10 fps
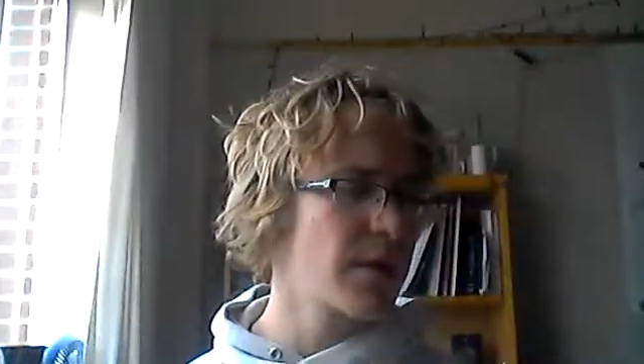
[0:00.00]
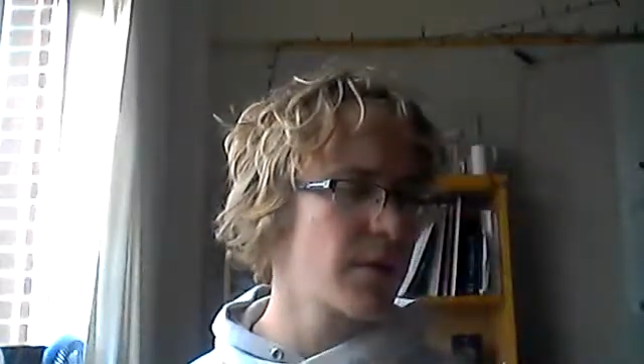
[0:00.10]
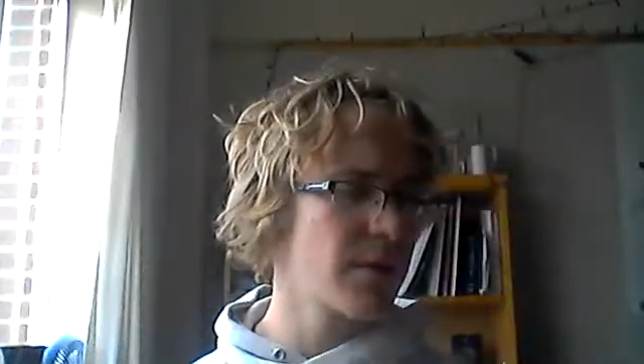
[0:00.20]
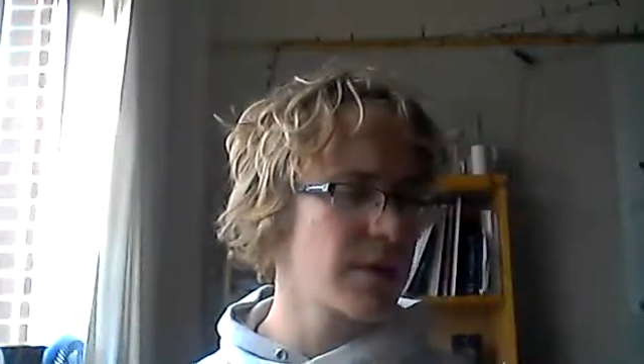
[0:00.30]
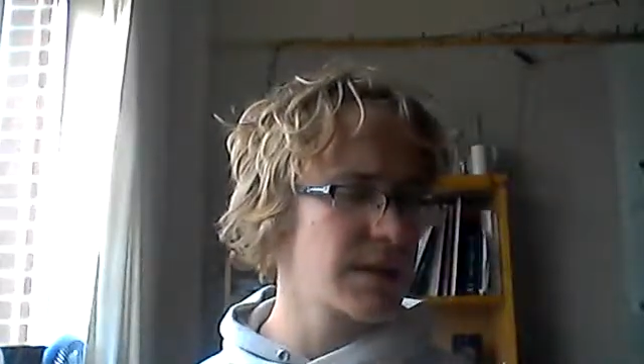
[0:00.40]

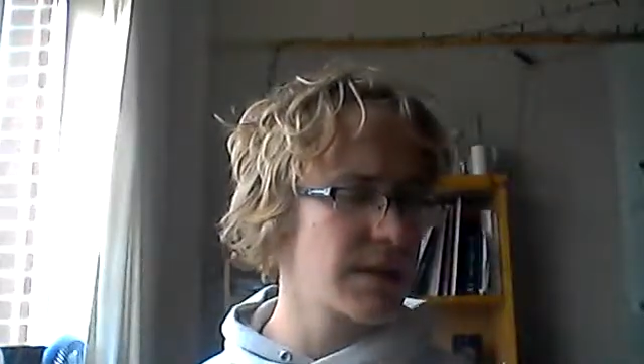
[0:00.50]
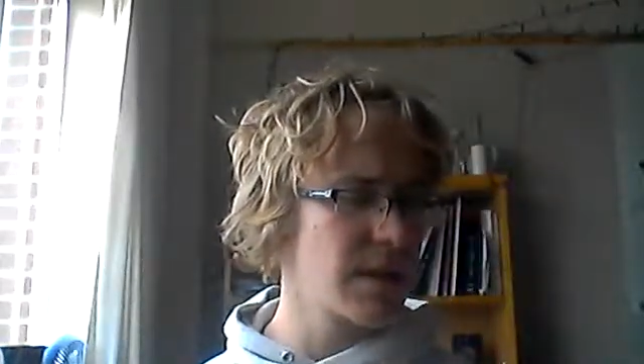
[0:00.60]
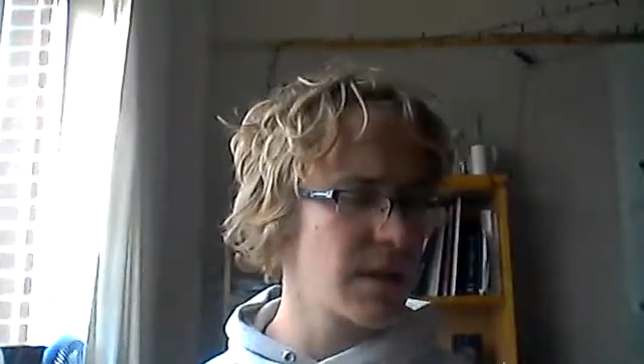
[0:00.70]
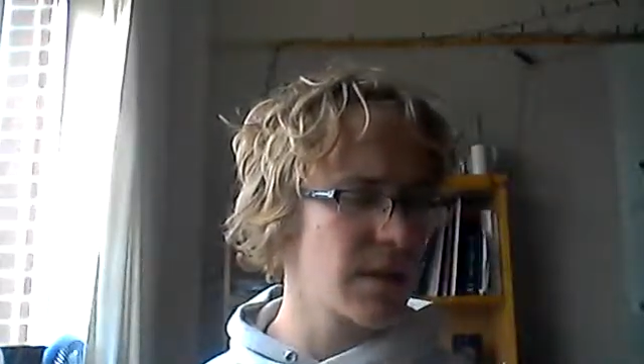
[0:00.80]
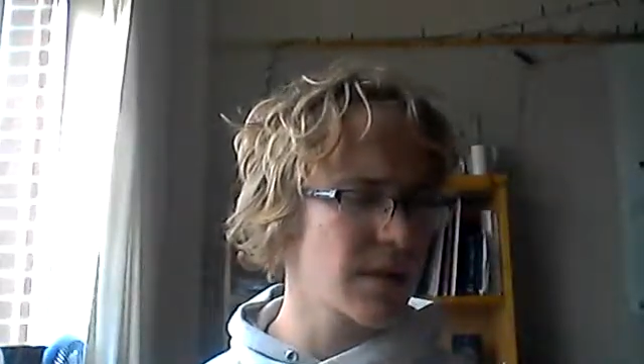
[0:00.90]

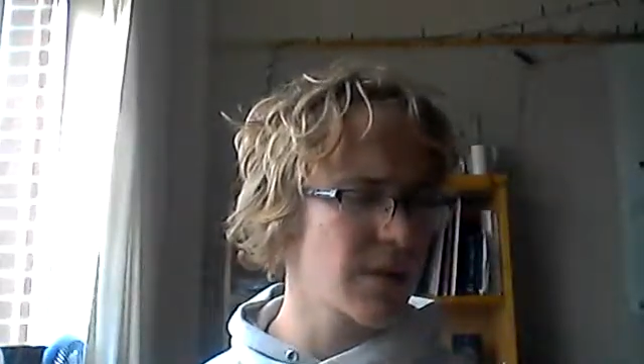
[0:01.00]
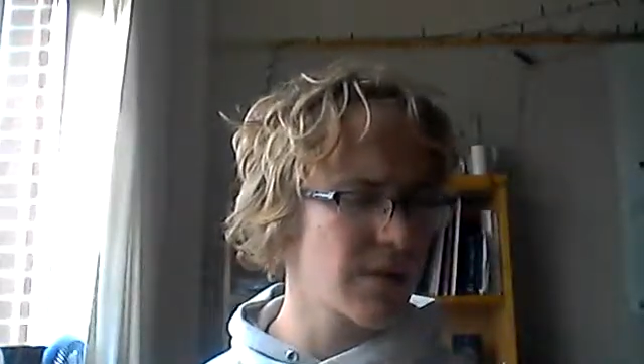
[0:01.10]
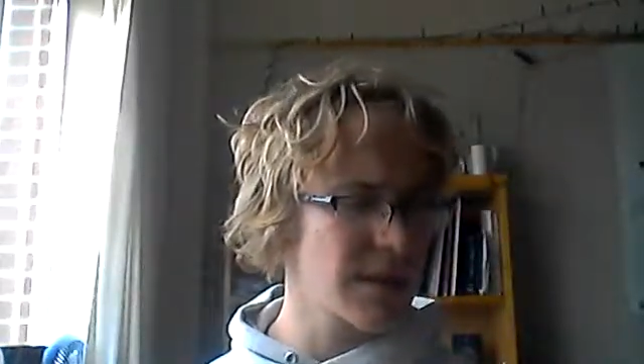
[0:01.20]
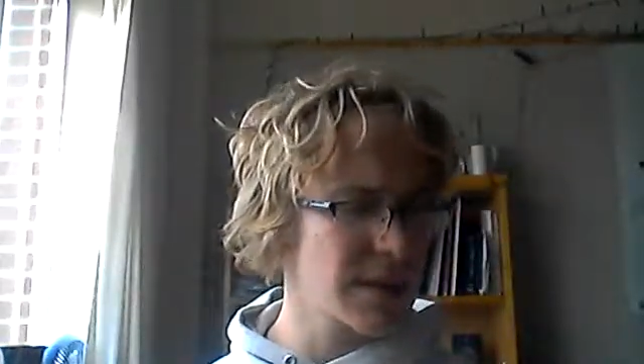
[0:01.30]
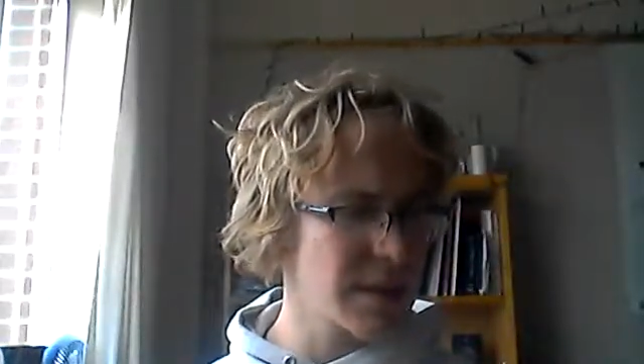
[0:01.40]

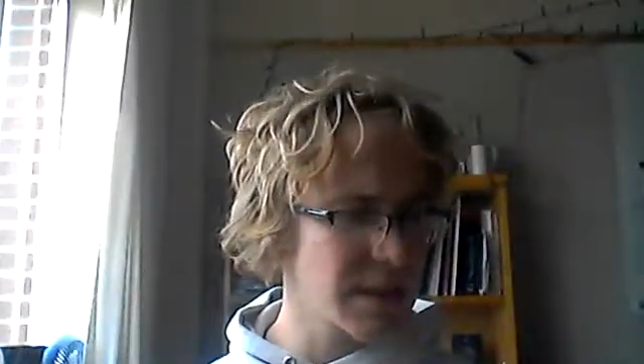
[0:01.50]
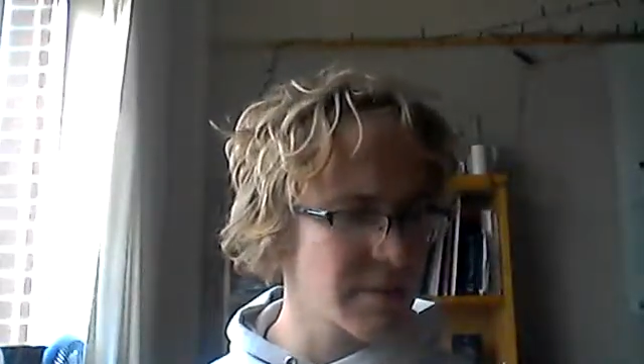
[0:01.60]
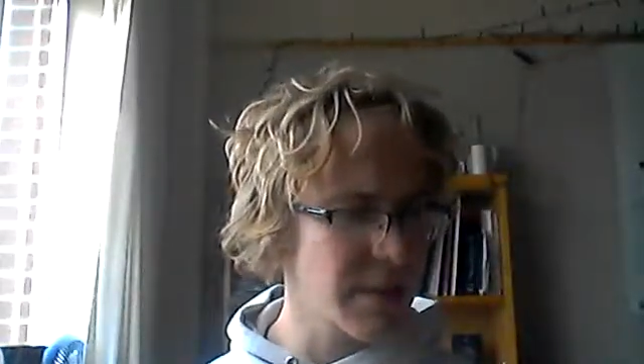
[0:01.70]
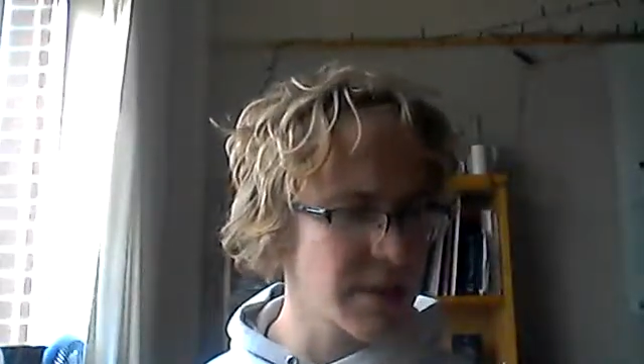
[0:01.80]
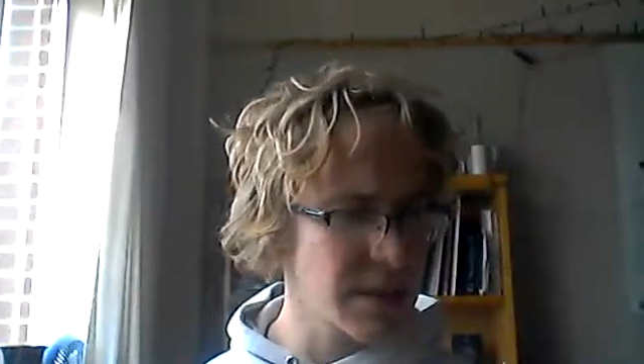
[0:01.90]
Clarissa
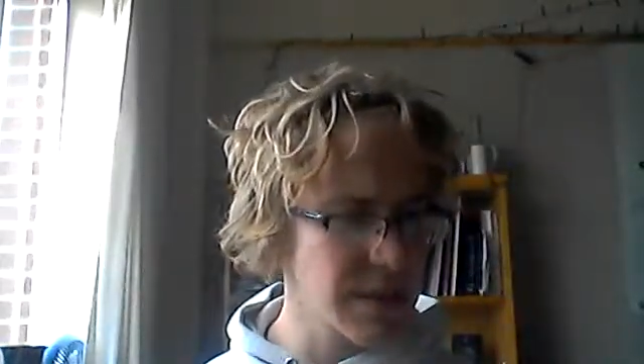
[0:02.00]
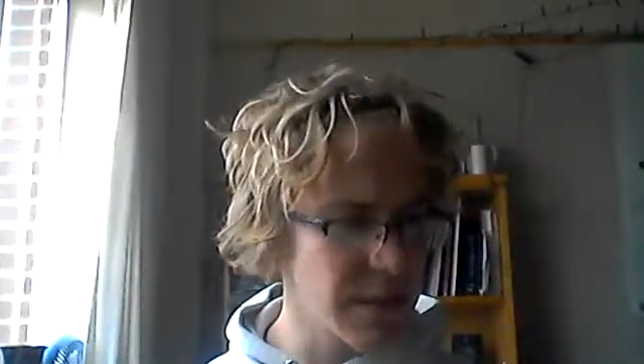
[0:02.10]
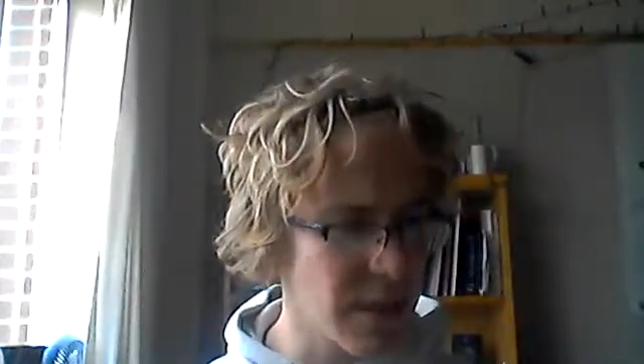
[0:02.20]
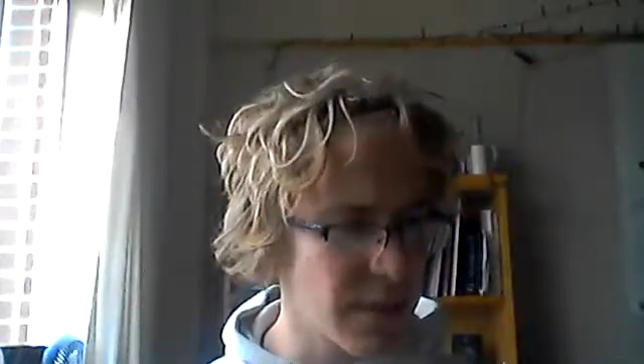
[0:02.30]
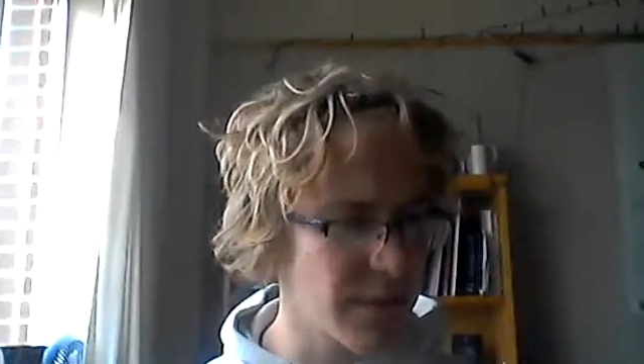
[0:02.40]
experiences a
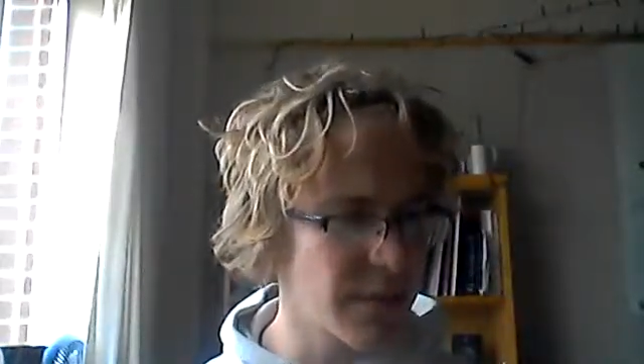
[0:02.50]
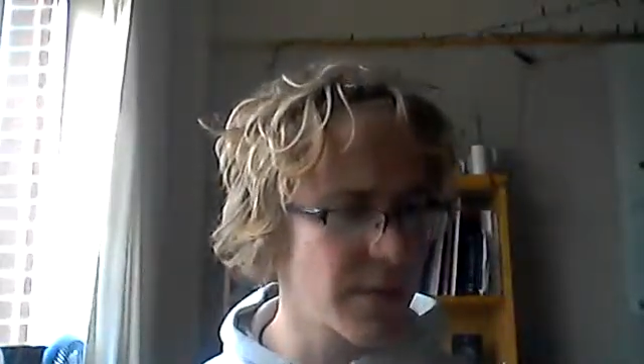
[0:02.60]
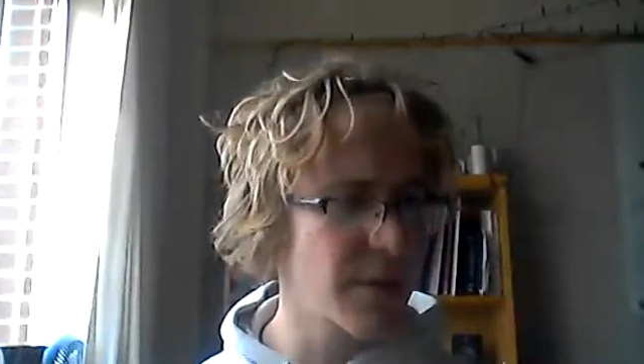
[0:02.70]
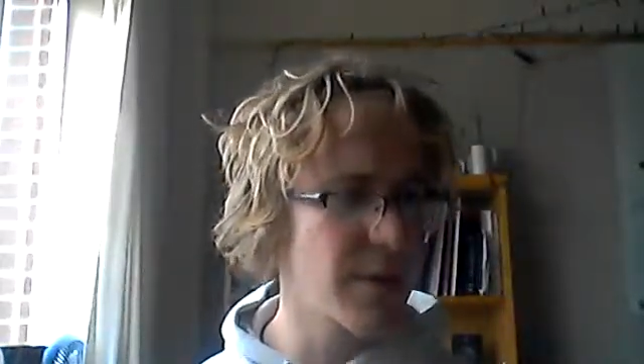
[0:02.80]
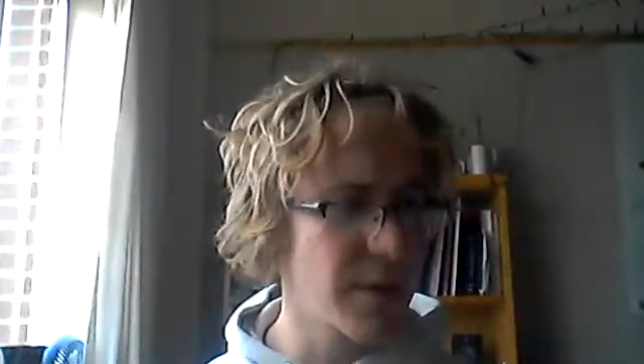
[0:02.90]
lot of
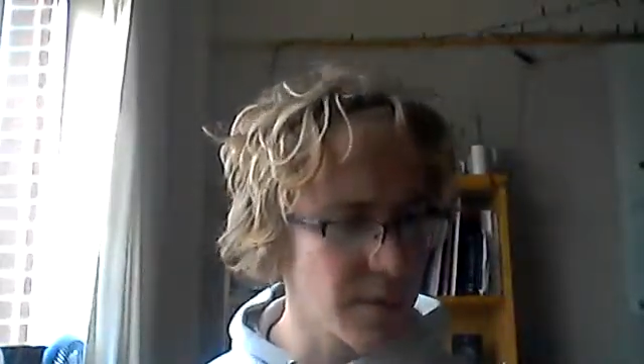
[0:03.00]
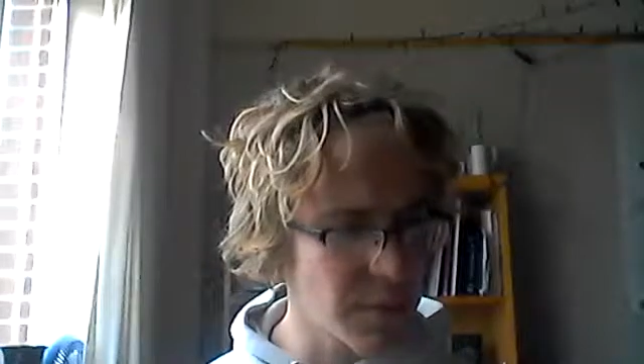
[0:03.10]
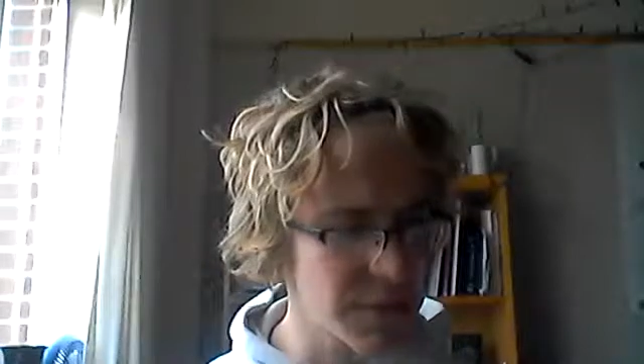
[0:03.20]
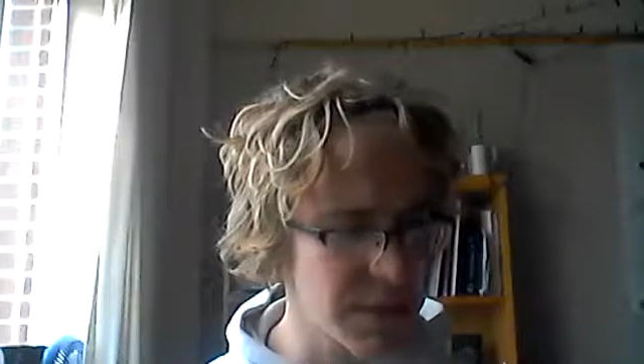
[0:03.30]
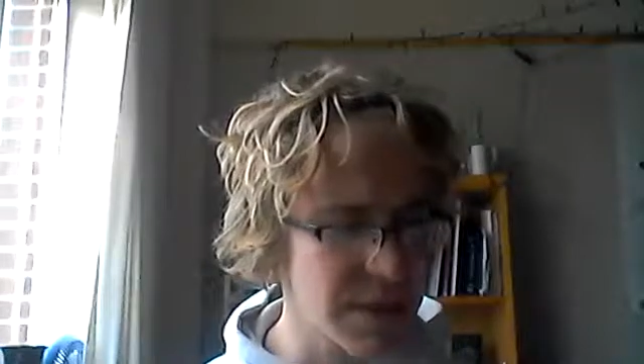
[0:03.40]
the
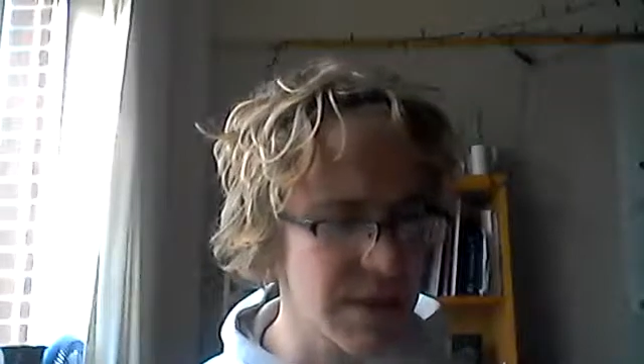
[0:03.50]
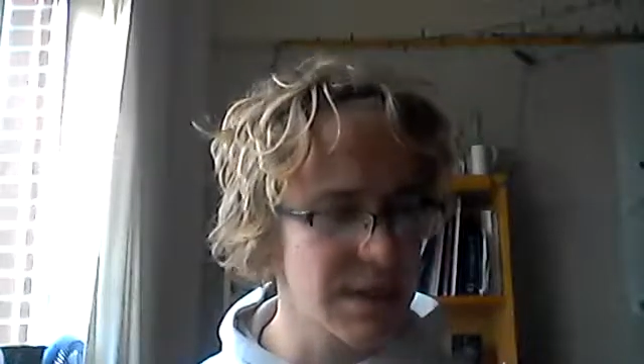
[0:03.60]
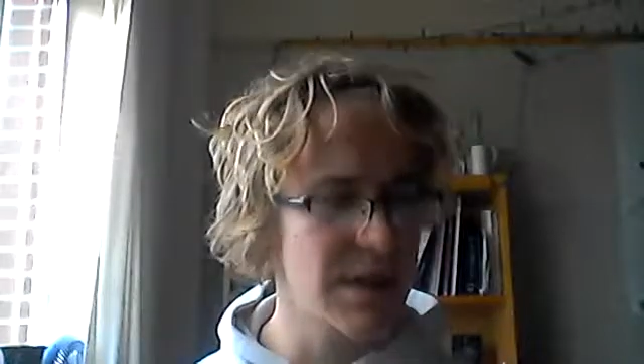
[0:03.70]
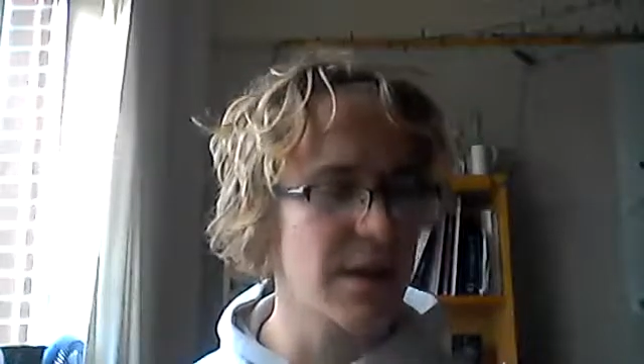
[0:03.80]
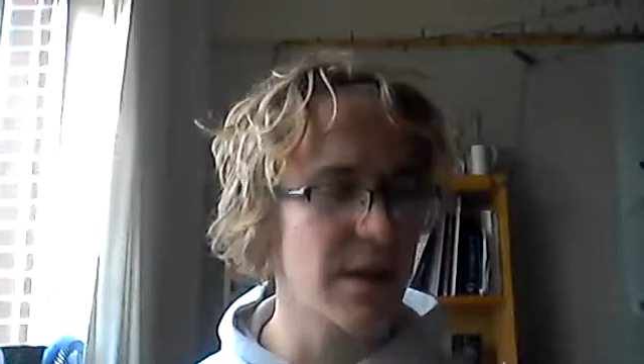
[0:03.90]

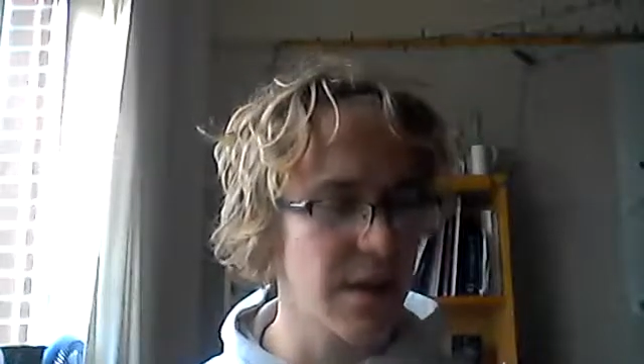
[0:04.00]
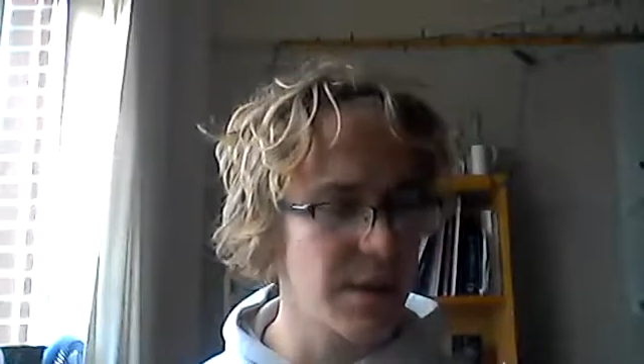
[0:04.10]
emotions that